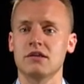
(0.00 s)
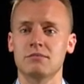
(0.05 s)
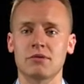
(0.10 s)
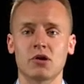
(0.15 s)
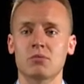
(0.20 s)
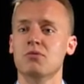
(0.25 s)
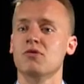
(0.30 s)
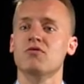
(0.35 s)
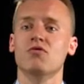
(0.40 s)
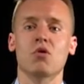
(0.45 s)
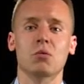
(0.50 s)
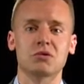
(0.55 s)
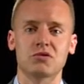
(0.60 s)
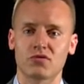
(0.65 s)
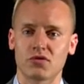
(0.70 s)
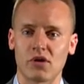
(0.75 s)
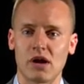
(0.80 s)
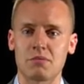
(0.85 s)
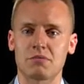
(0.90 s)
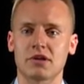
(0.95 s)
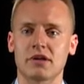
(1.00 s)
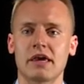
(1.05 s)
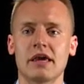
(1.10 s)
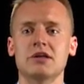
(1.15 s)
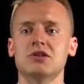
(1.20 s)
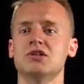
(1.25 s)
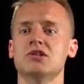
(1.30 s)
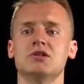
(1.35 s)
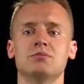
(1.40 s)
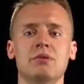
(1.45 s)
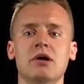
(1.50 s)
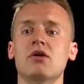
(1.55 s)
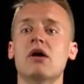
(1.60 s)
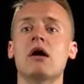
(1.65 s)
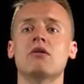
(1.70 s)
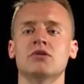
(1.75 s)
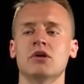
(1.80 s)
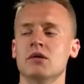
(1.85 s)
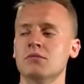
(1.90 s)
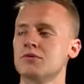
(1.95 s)
better performance for their applications, better
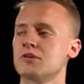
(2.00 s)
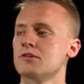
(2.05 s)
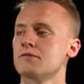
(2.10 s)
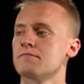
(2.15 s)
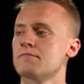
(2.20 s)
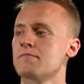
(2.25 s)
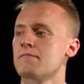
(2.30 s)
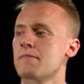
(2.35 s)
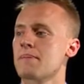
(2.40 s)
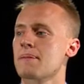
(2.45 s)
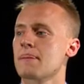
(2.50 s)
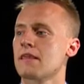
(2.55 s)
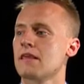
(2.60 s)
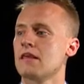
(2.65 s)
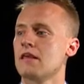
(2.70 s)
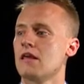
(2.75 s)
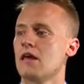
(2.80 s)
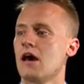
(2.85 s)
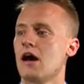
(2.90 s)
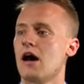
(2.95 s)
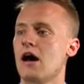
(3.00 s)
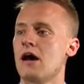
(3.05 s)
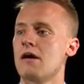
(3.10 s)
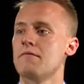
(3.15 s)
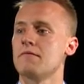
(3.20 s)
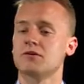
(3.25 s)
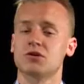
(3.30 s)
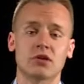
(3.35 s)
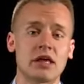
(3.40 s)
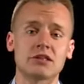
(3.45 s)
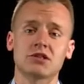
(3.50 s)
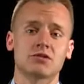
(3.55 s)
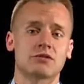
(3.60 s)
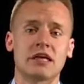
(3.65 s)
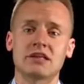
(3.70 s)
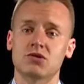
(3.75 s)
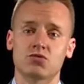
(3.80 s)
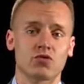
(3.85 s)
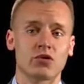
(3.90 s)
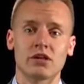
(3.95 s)
outcomes. So
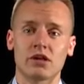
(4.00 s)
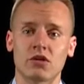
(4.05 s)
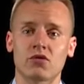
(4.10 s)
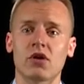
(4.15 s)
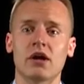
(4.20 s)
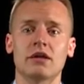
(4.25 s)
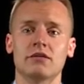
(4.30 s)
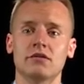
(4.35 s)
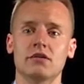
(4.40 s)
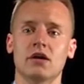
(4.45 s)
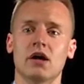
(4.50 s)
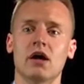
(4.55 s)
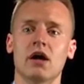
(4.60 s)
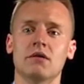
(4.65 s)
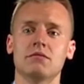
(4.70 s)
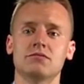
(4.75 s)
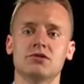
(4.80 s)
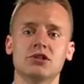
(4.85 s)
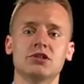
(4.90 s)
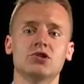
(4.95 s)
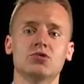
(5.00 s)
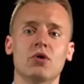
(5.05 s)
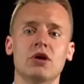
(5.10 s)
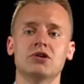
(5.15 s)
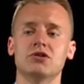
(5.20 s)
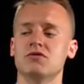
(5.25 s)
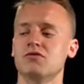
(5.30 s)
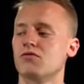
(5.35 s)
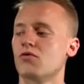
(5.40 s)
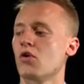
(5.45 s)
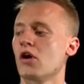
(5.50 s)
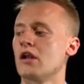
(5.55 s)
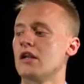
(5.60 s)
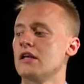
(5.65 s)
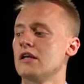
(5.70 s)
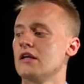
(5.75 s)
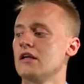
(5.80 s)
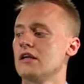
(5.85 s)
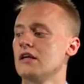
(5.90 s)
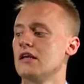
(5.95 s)
that's really a great situation for it.
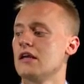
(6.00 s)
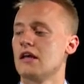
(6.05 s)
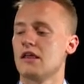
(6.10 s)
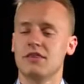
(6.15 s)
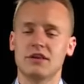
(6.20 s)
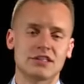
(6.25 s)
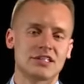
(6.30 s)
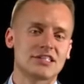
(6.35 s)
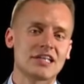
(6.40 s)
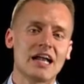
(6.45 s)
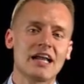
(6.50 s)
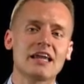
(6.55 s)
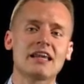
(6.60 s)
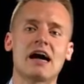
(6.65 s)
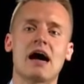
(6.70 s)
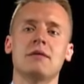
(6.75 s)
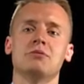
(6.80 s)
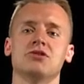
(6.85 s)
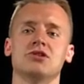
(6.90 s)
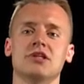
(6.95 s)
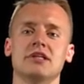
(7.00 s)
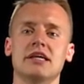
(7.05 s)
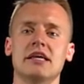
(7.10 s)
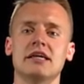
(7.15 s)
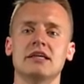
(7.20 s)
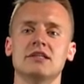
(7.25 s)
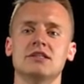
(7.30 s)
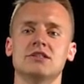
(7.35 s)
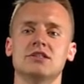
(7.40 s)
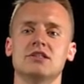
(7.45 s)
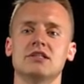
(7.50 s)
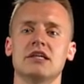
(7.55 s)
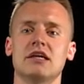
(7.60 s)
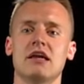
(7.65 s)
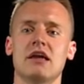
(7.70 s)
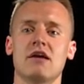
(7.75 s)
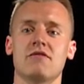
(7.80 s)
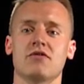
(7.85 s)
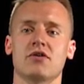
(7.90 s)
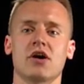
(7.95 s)
The second option is
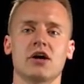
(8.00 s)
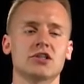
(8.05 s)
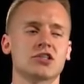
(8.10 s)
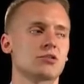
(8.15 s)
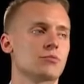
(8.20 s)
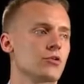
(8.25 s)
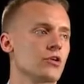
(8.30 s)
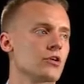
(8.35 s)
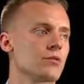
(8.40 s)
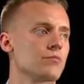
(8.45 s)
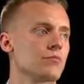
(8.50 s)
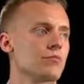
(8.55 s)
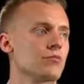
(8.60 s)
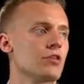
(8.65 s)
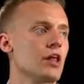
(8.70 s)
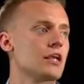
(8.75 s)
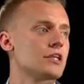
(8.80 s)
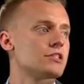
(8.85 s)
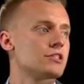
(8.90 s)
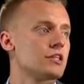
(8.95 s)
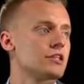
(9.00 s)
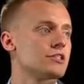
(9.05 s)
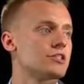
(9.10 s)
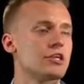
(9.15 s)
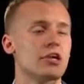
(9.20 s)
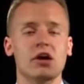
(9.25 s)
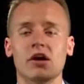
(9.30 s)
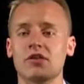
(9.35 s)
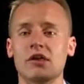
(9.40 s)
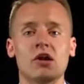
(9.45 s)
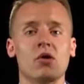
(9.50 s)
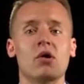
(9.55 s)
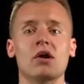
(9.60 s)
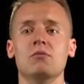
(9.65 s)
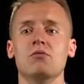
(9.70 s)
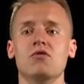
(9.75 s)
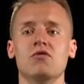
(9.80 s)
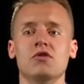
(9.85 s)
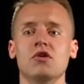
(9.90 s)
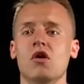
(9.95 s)
if a customer likes this here, they don't want to
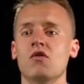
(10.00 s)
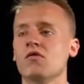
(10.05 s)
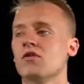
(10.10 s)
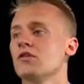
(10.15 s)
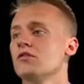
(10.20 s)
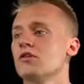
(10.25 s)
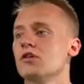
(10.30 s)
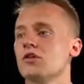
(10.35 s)
move it over,